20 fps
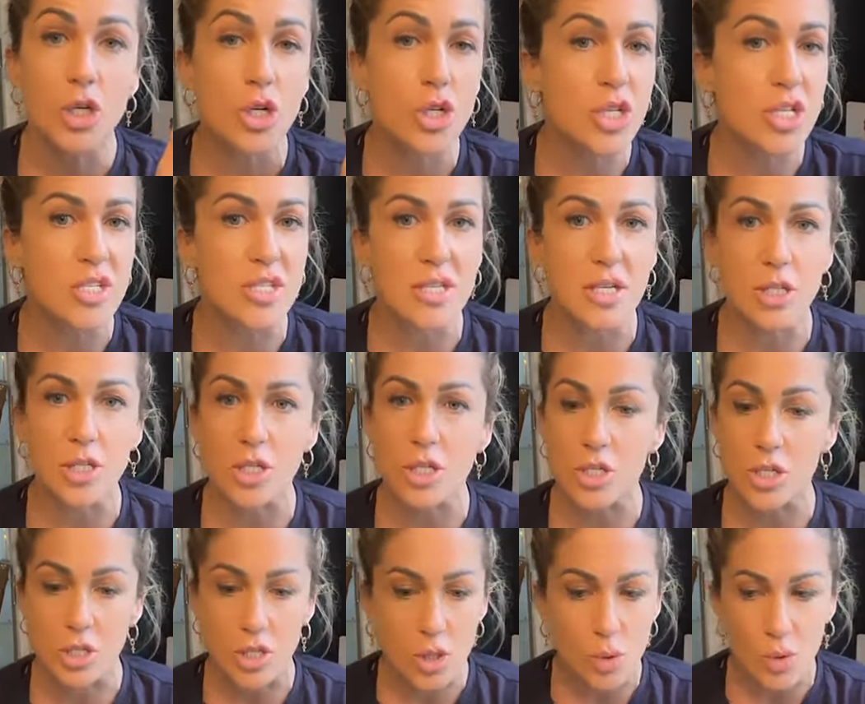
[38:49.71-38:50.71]
You just need
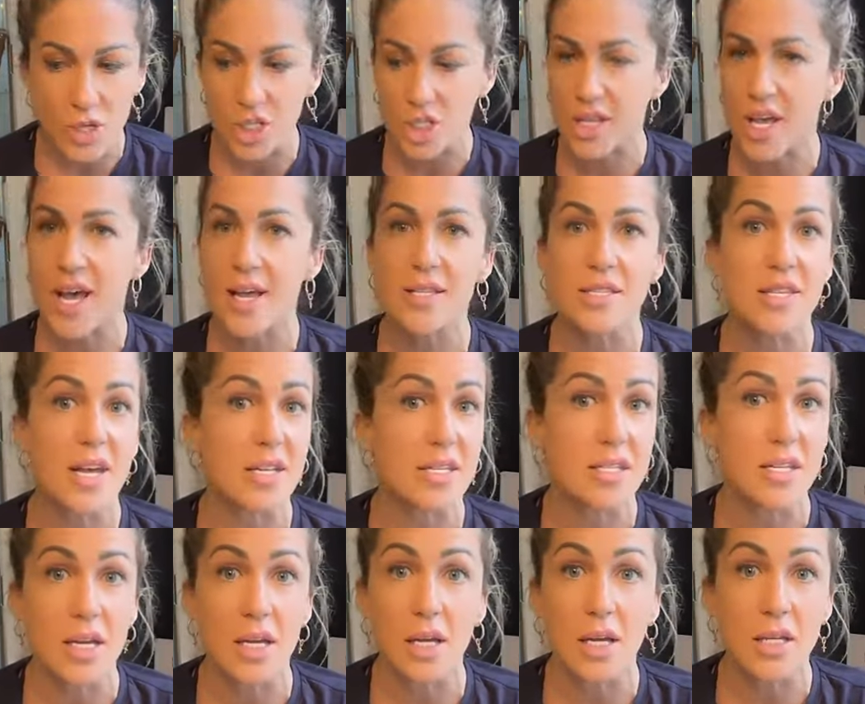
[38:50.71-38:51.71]
to switch lanes.
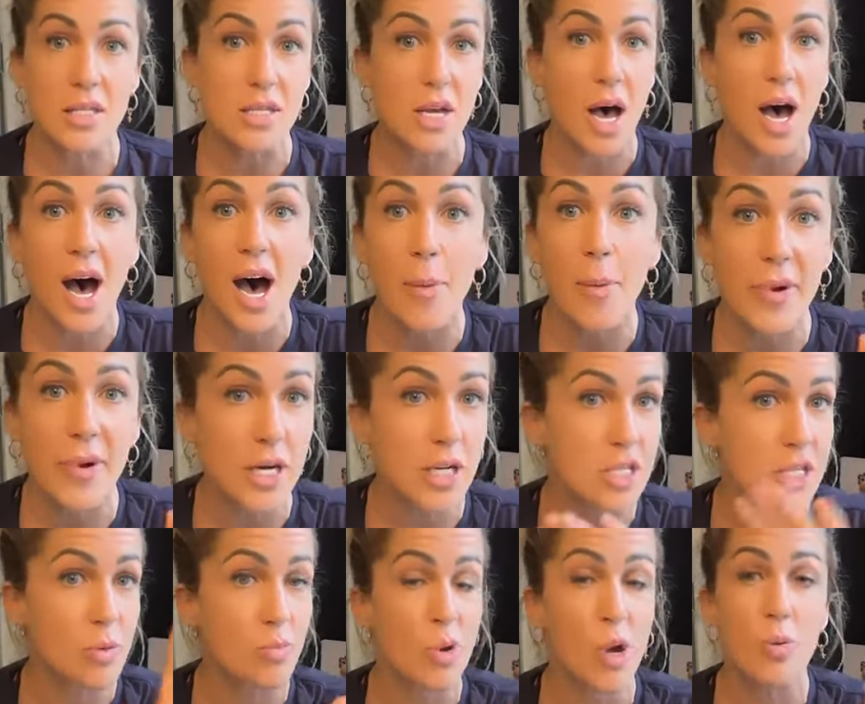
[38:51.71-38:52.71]
That's it. It's a
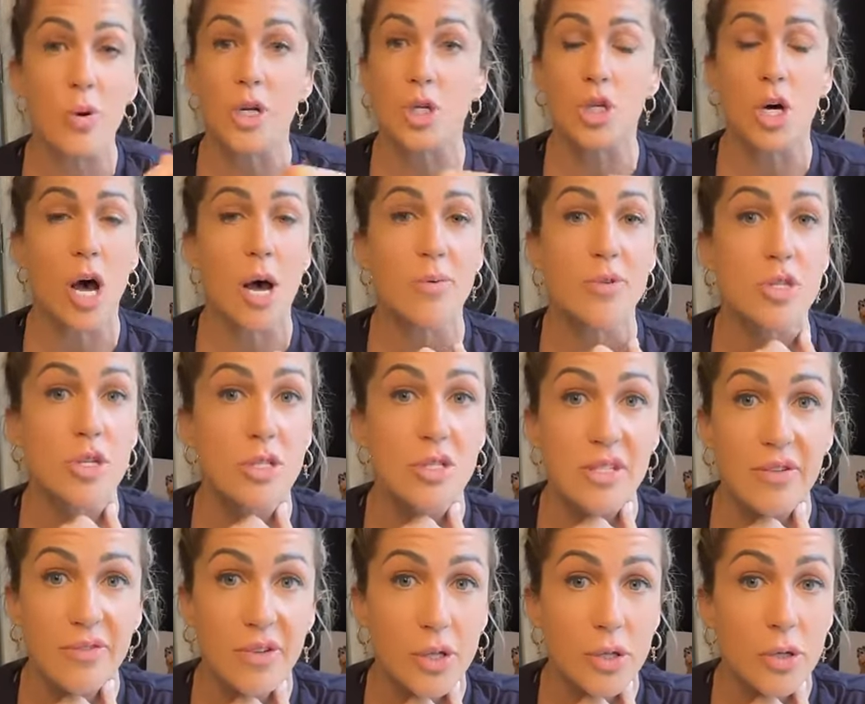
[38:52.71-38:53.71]
heartbeat. It's a moment in time. It's
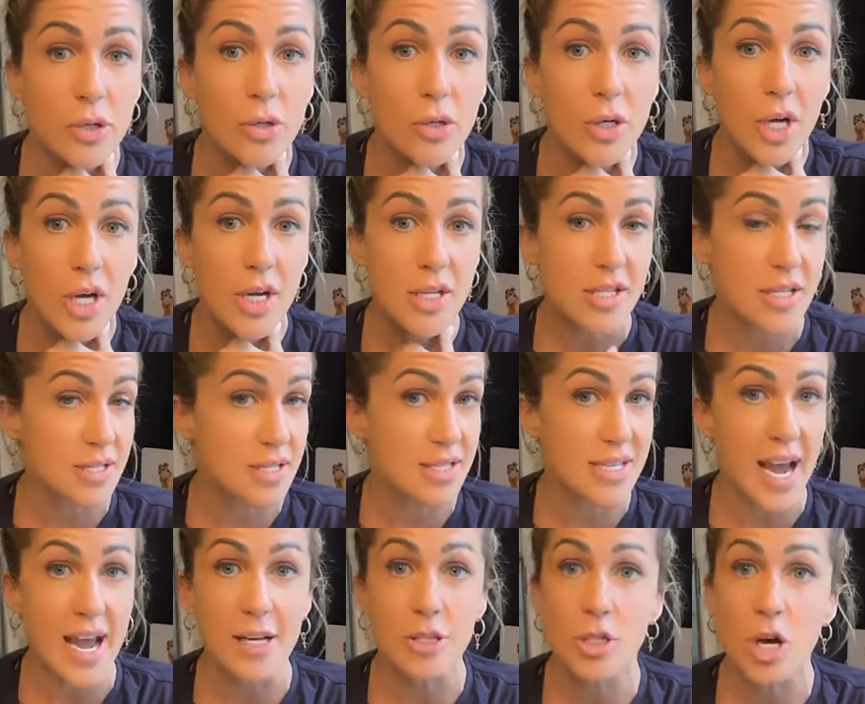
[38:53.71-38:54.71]
not difficult. It
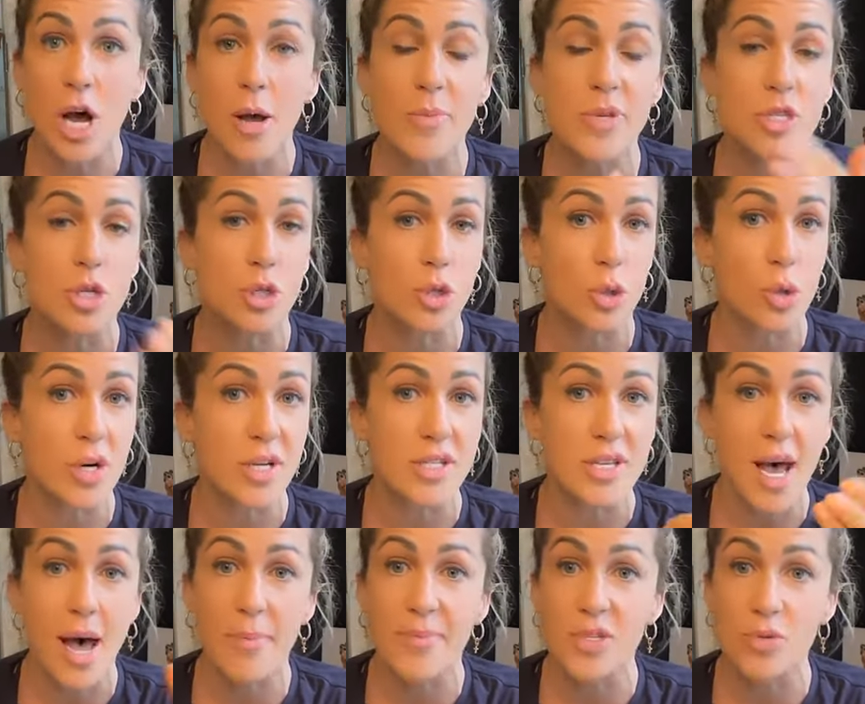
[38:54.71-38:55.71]
doesn't take time. It's a
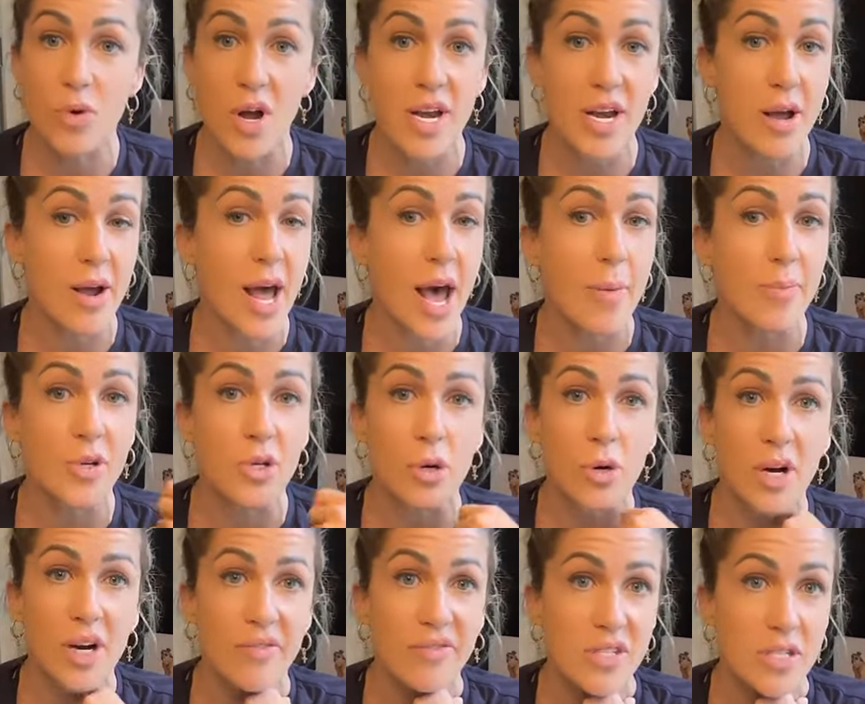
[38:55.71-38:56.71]
choice. It happens right now. It
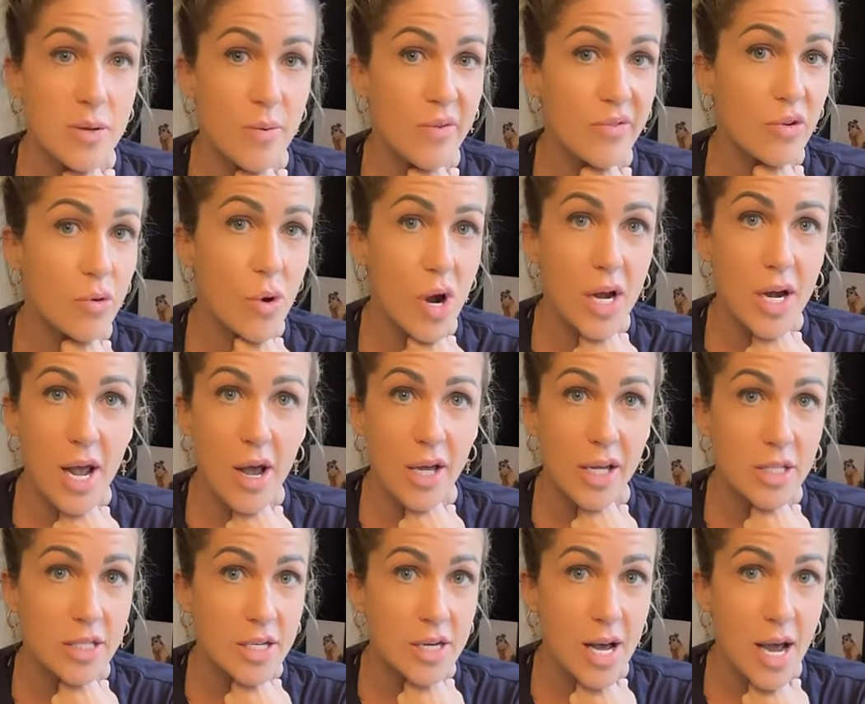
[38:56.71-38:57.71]
happened already for some of you right now
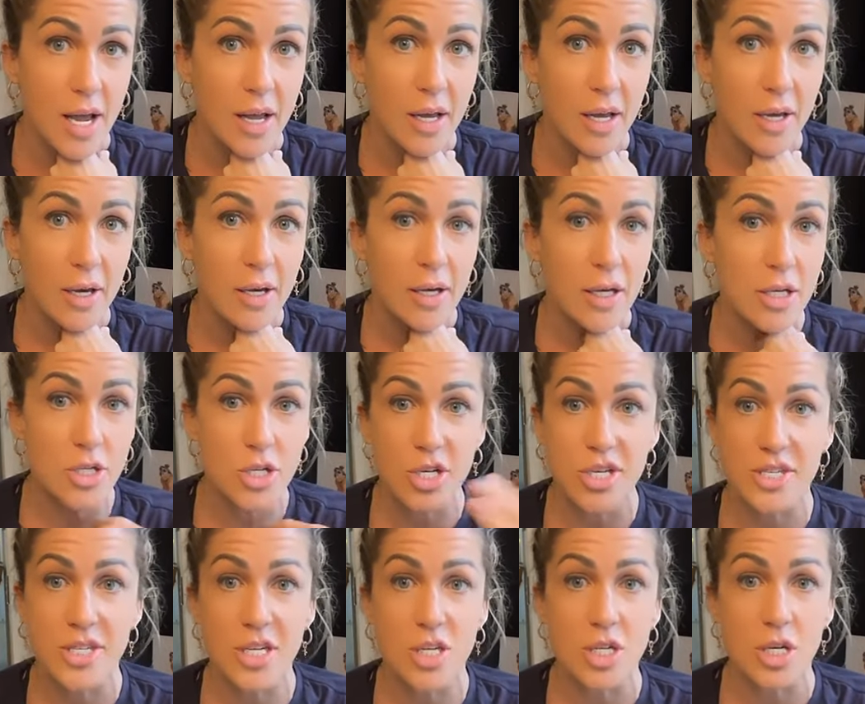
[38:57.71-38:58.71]
here today. It's
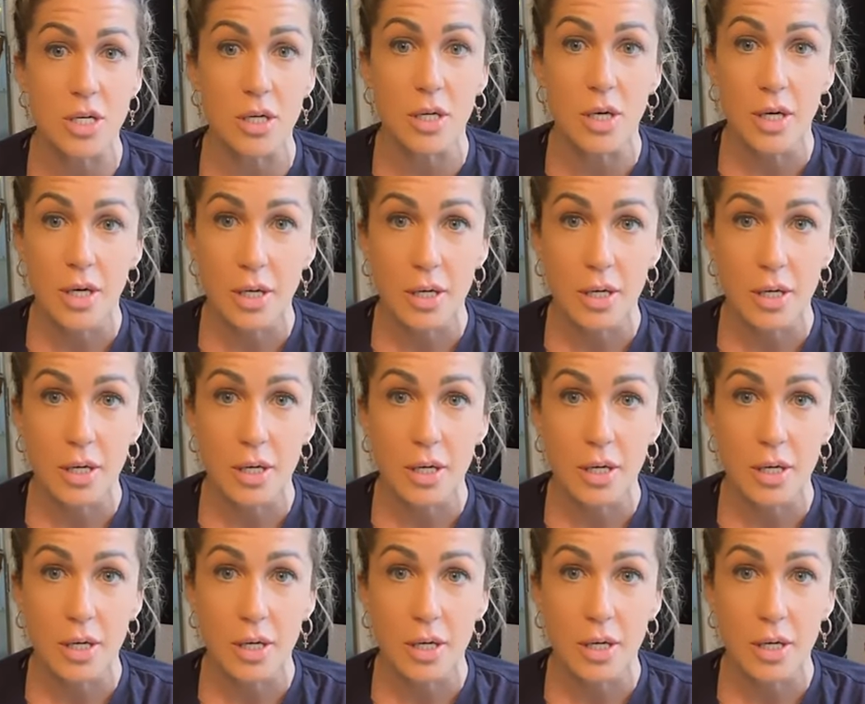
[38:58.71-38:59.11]
a decision.